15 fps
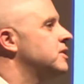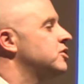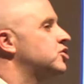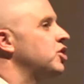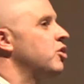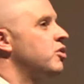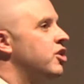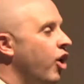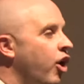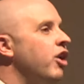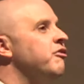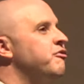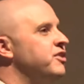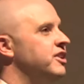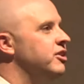so
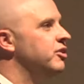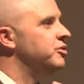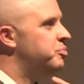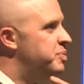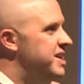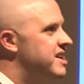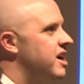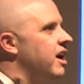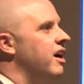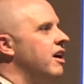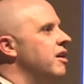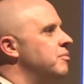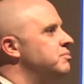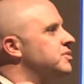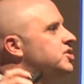Garfield
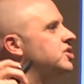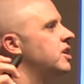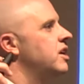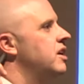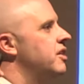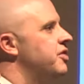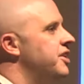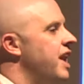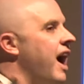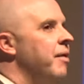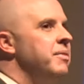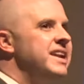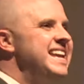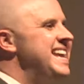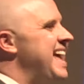becomes the
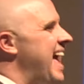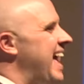nominee,